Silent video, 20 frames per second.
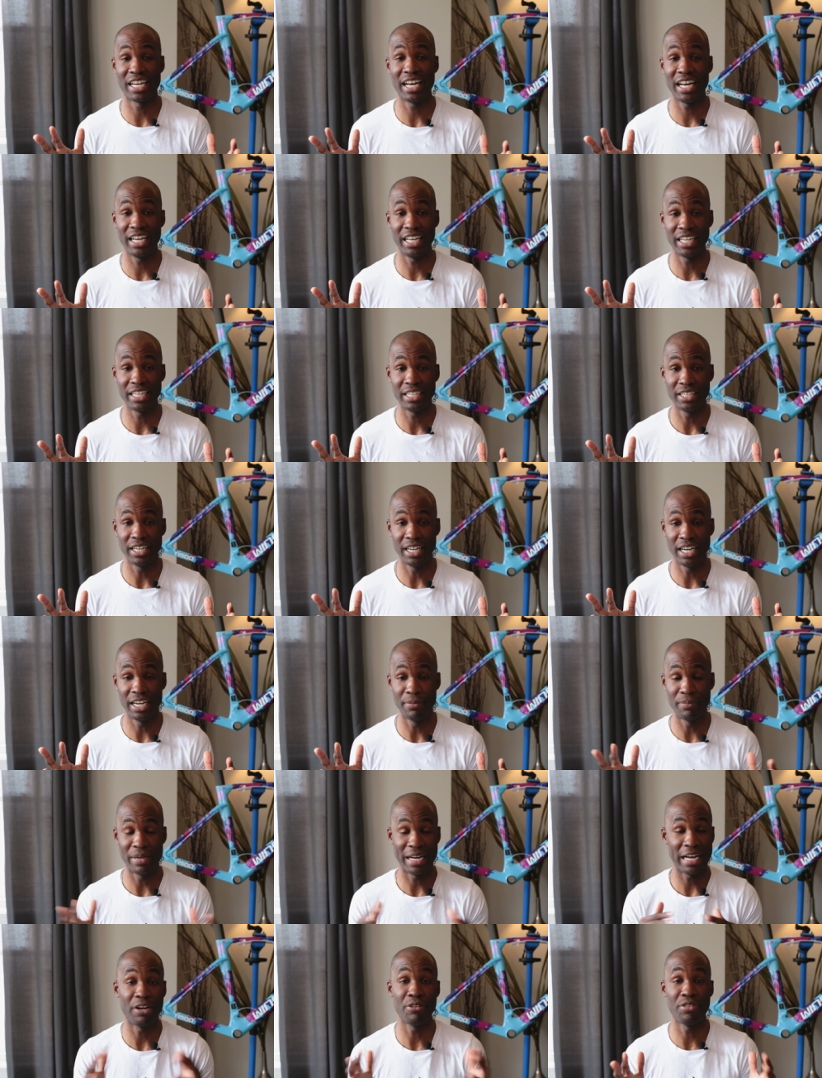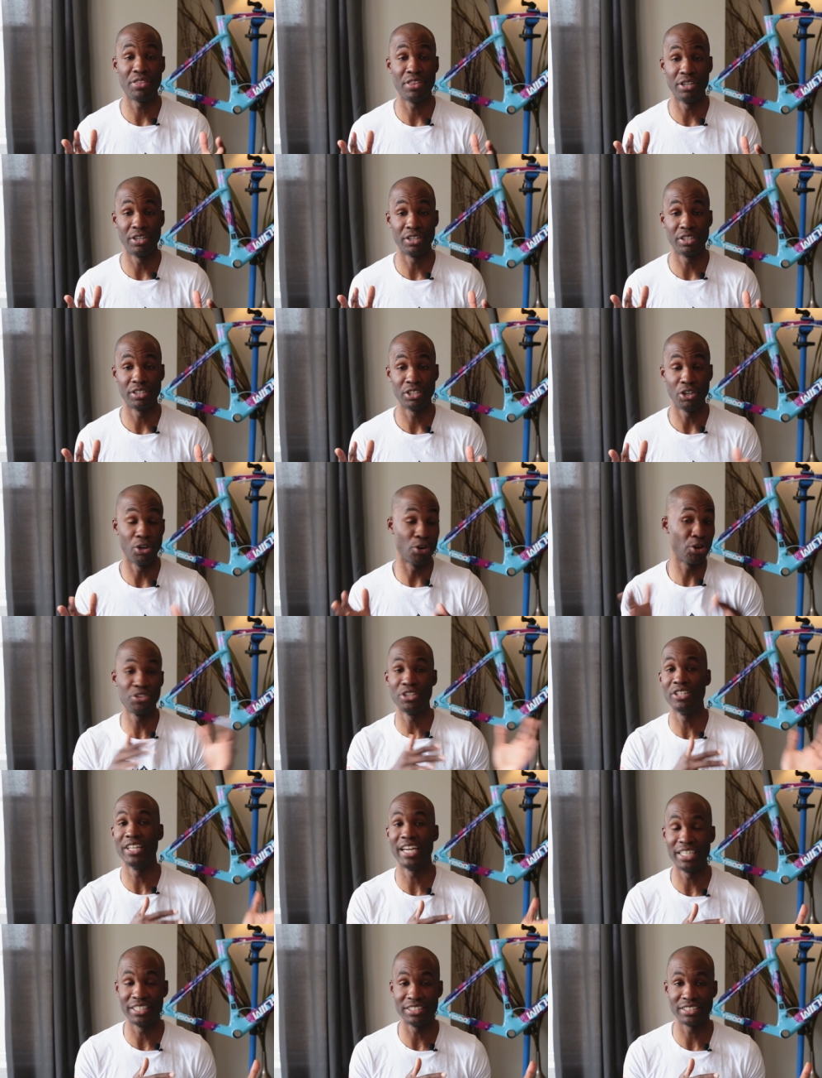guy um, out there or the
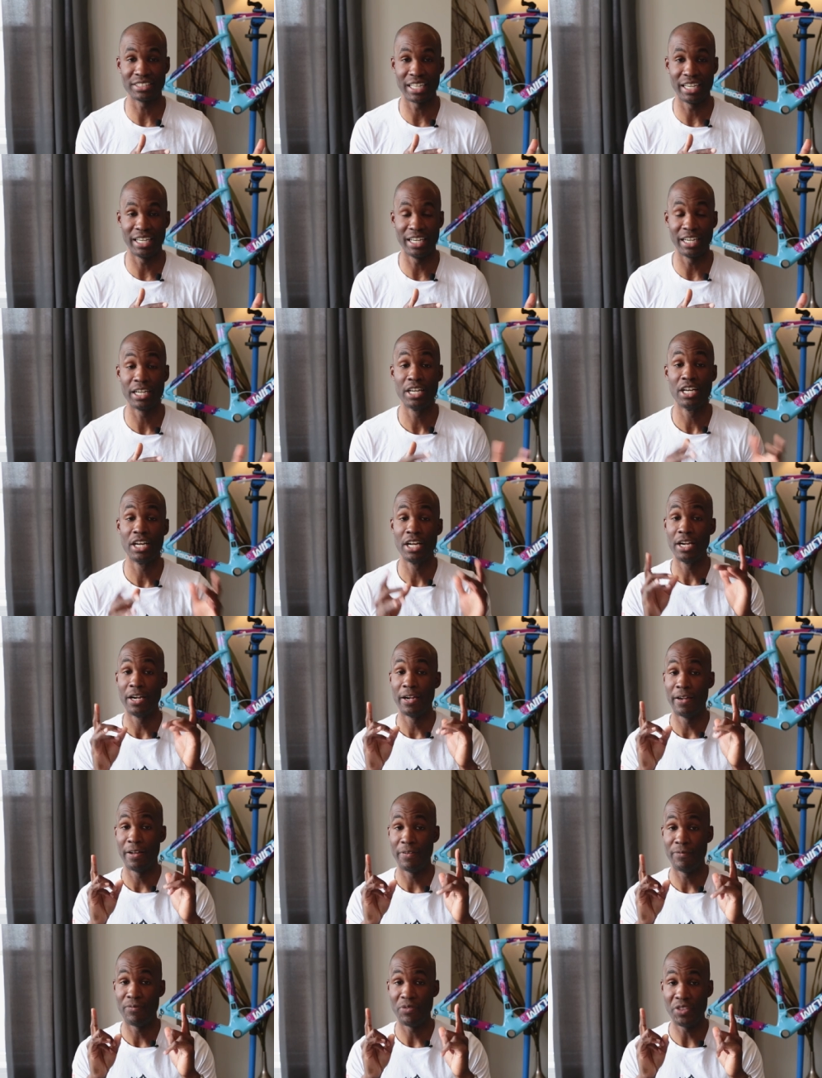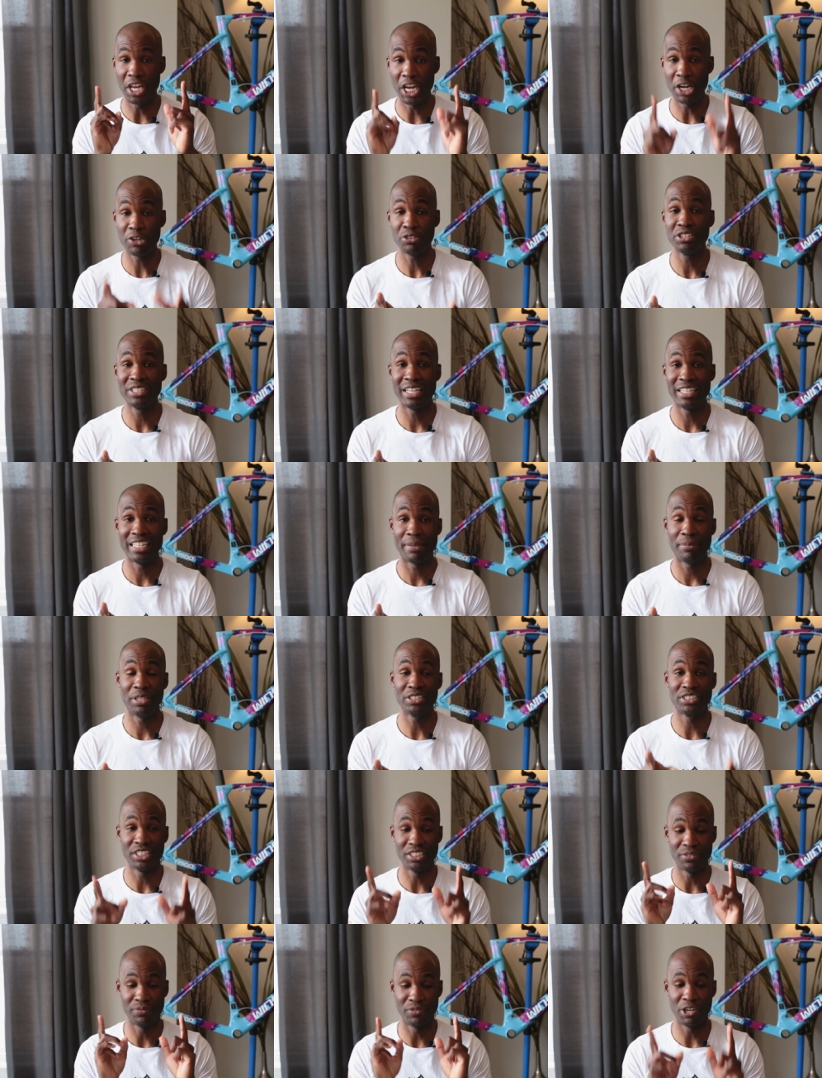lightest guy,
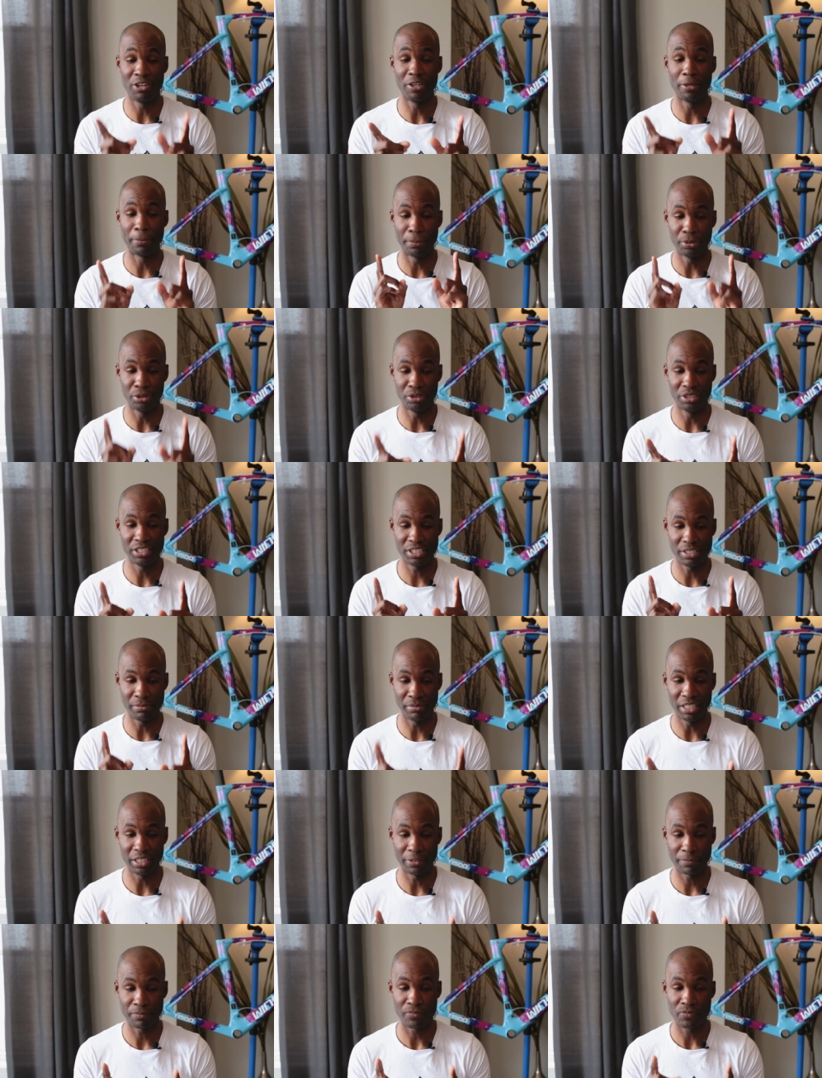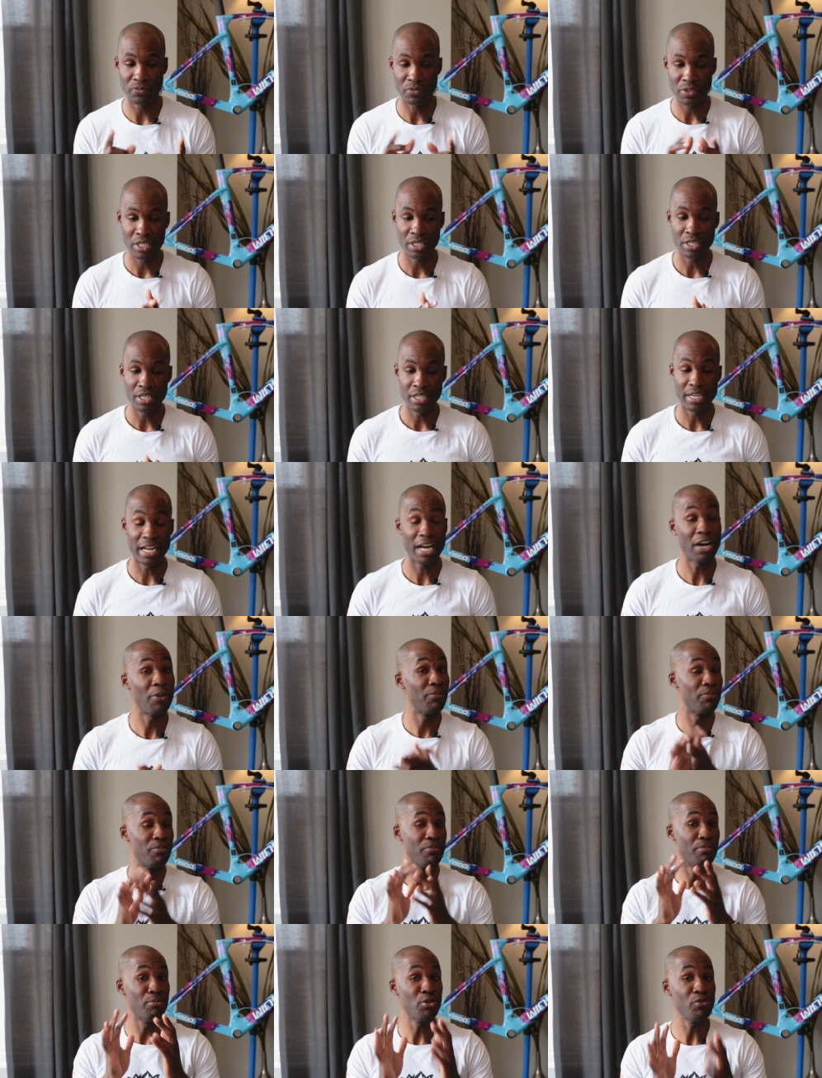Aerodynamics is very important to me. Now,
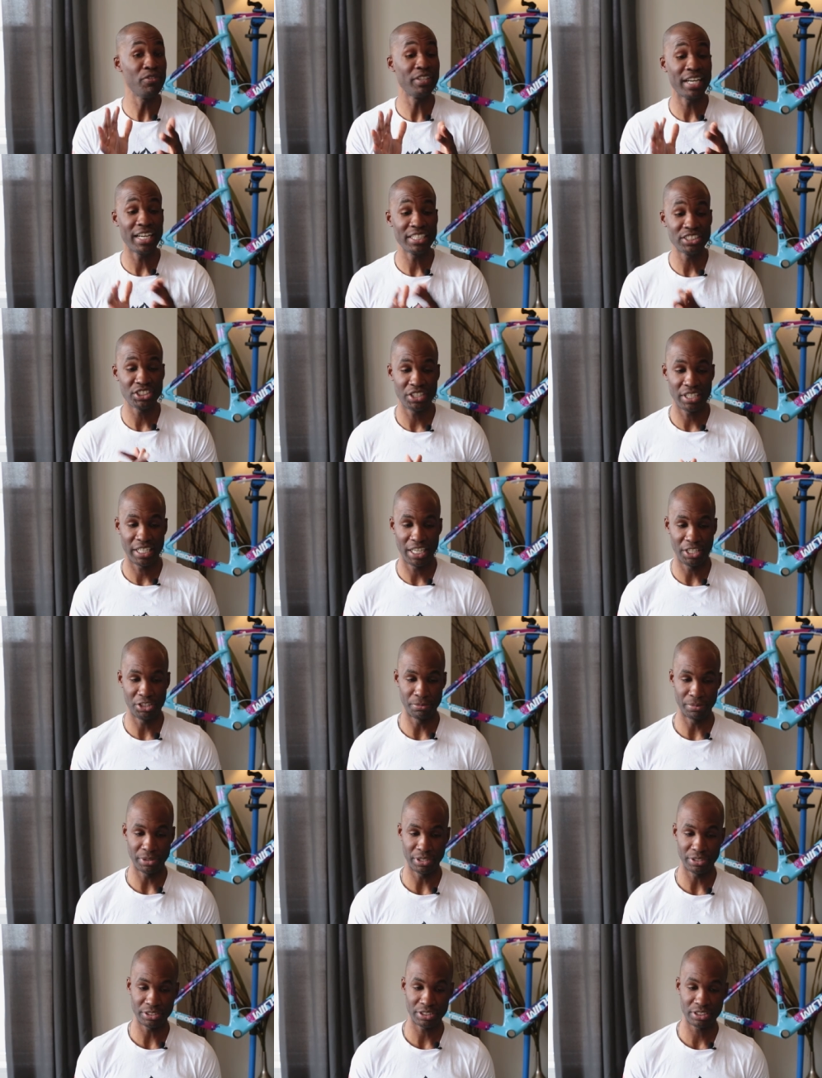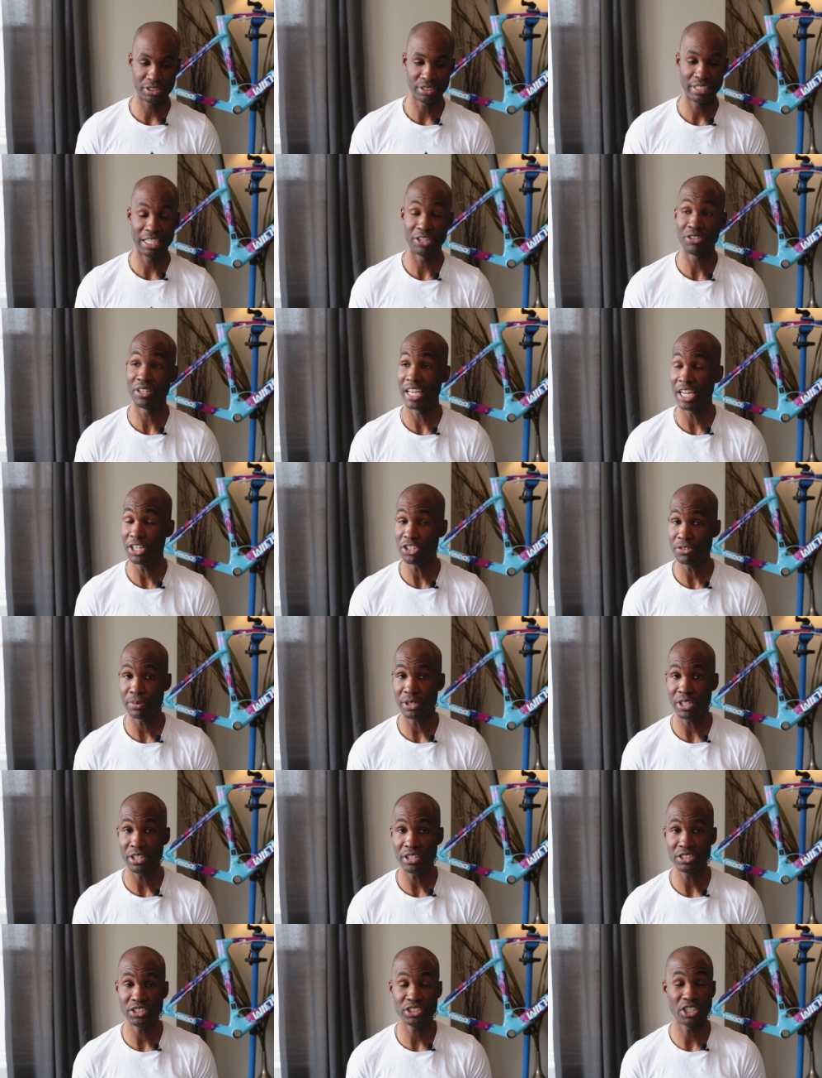moving on to the handlebars. Now, the
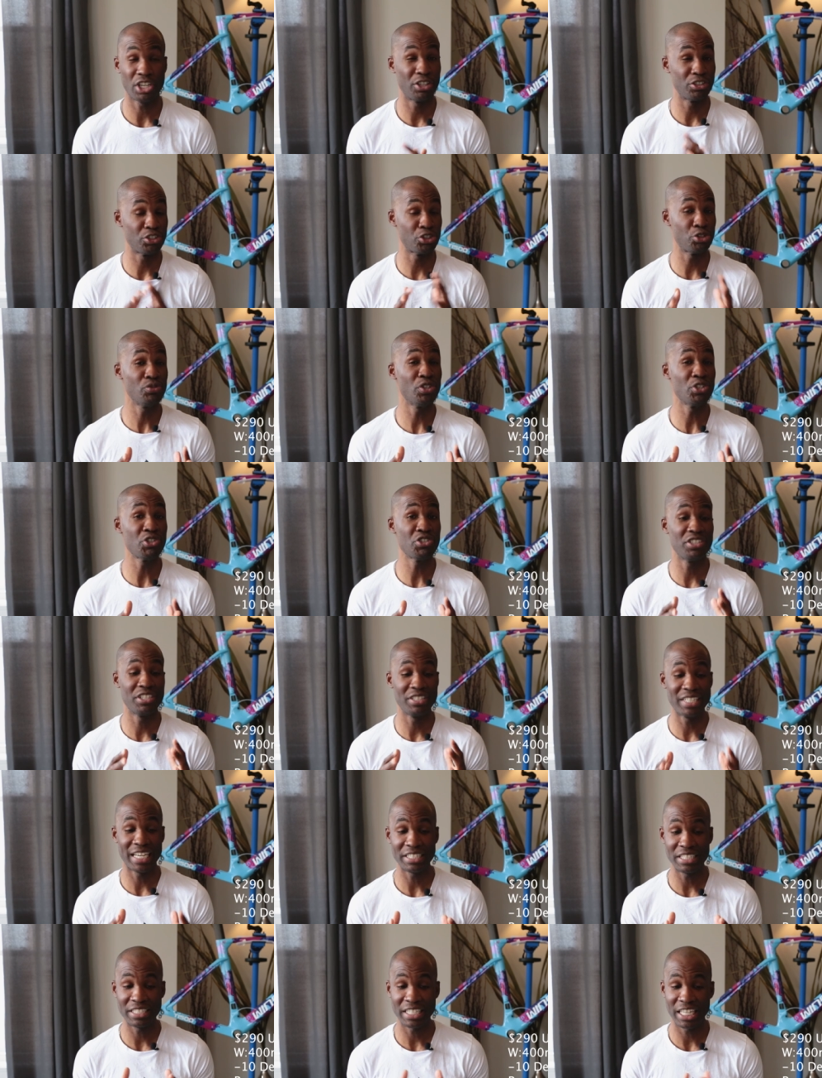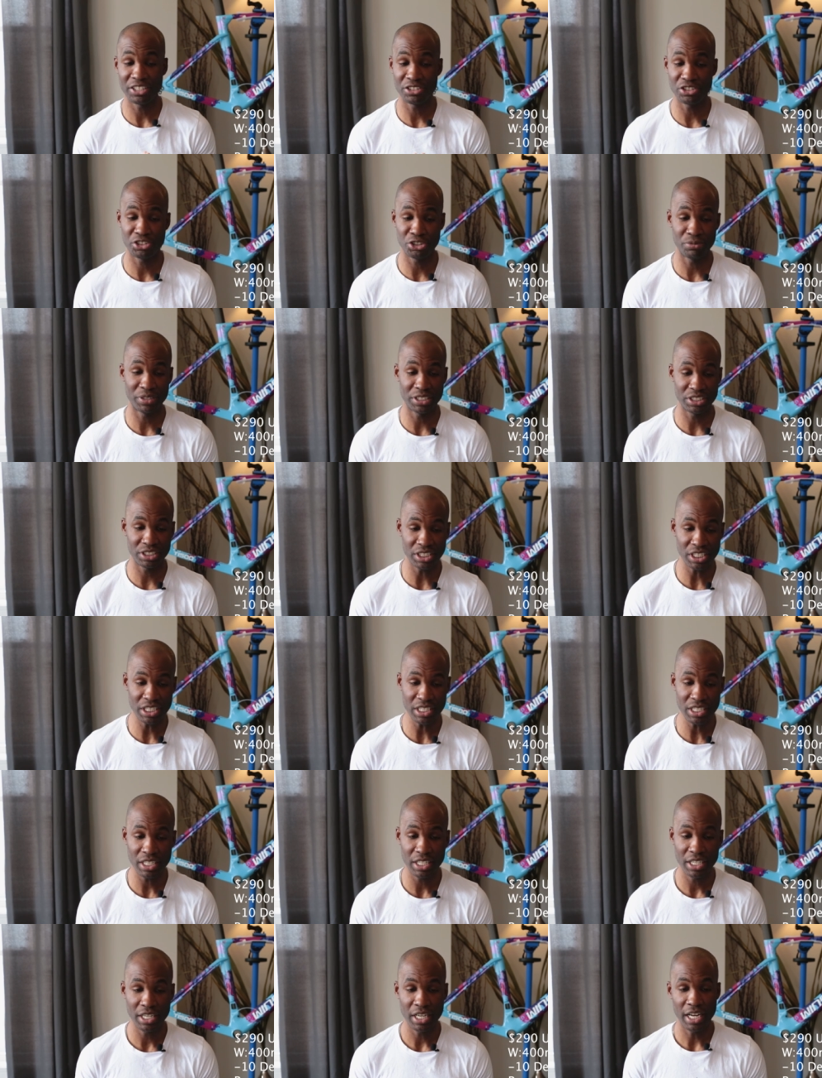handlebars are $290
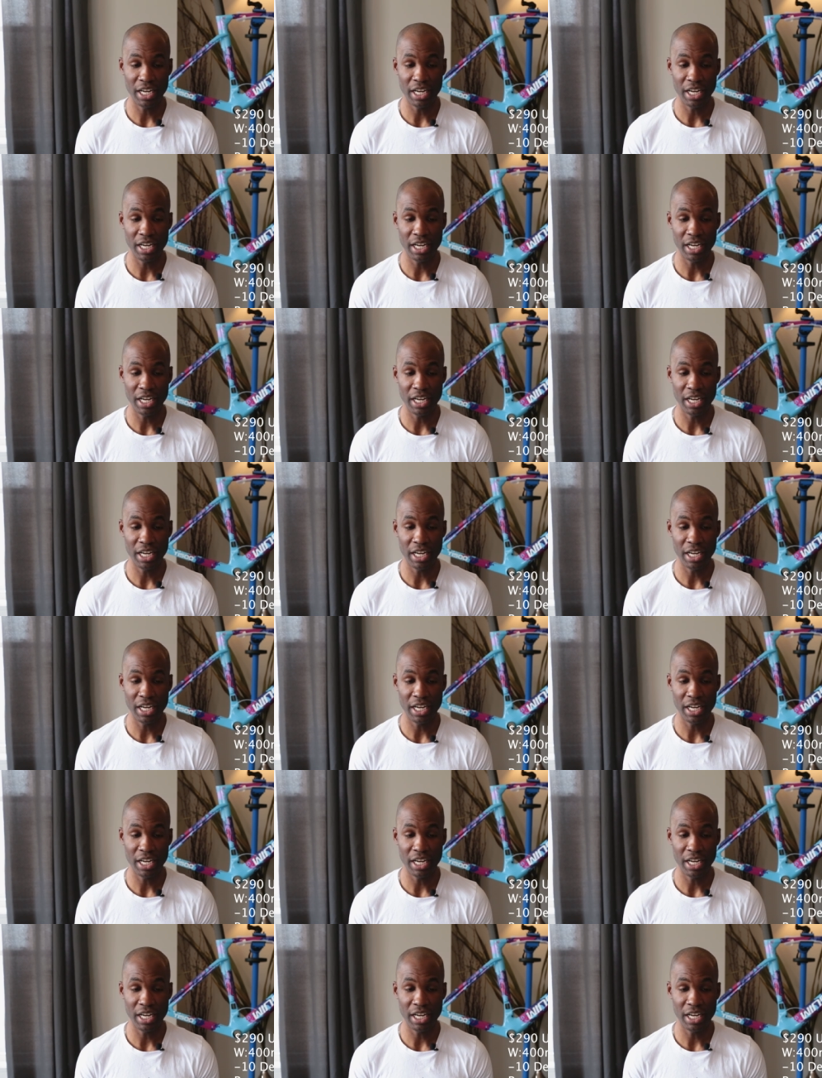USD.